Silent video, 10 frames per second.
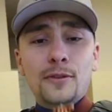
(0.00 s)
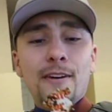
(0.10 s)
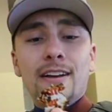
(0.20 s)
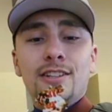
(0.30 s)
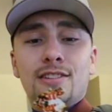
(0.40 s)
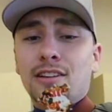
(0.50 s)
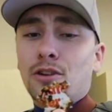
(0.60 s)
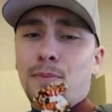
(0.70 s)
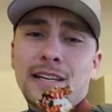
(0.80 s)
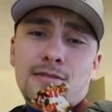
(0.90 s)
we found just a
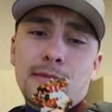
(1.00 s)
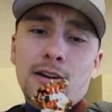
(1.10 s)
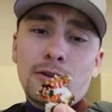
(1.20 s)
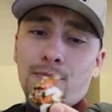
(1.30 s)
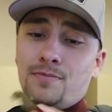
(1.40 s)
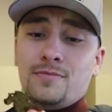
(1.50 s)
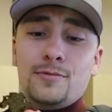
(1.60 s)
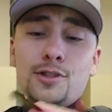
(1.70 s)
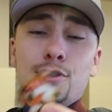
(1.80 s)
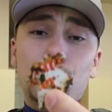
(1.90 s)
little piece of metal.
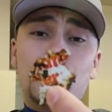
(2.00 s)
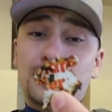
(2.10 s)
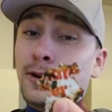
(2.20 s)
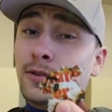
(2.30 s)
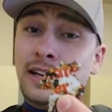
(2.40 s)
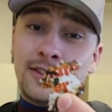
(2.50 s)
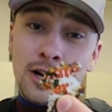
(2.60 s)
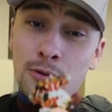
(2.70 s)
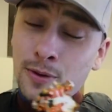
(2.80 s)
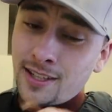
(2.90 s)
too small to even
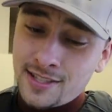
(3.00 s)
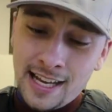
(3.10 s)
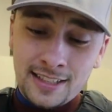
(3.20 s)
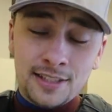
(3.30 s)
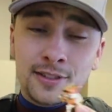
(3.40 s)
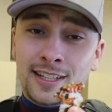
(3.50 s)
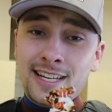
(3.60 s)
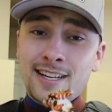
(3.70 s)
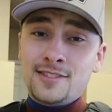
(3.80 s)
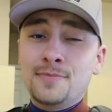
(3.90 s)
know what exactly it really
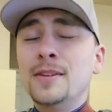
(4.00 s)
is.